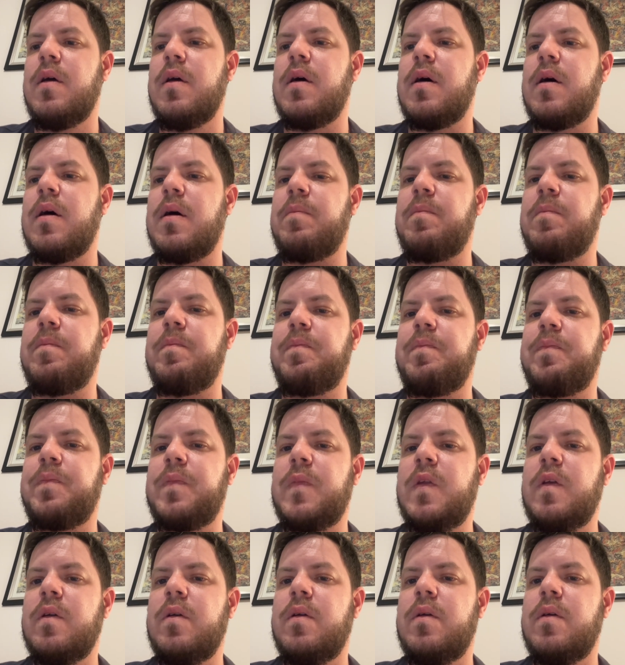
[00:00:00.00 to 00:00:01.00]

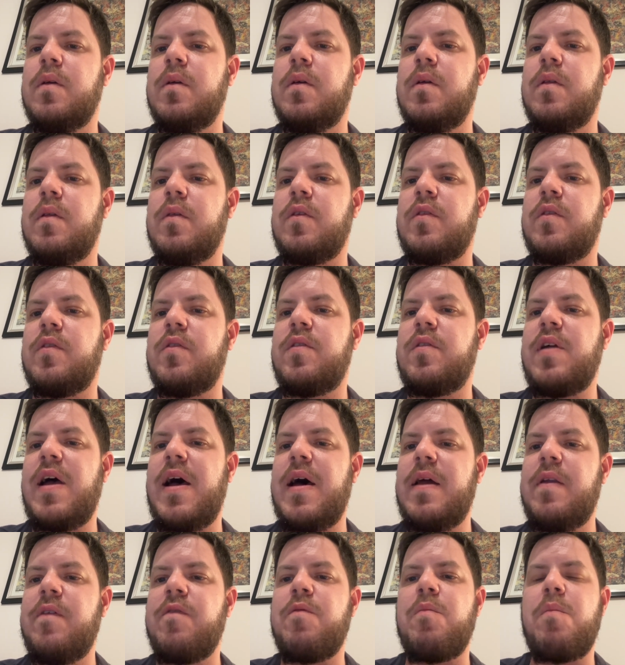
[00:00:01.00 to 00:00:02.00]
The
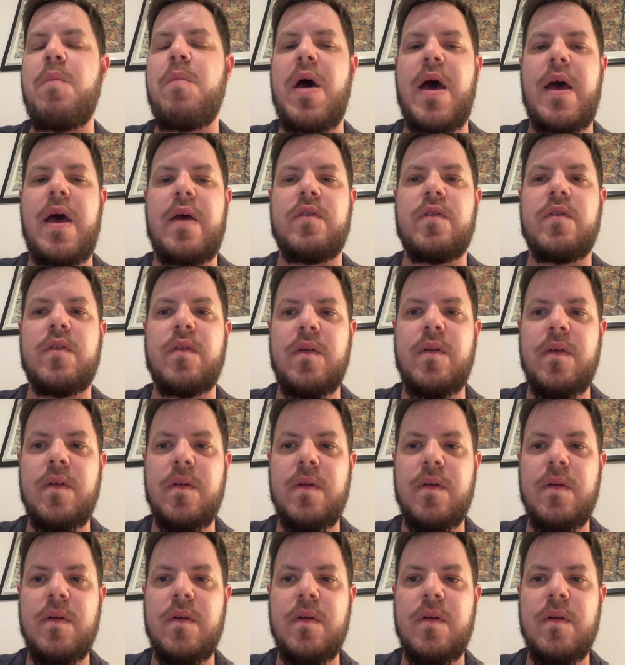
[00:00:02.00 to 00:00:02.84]
start of Mask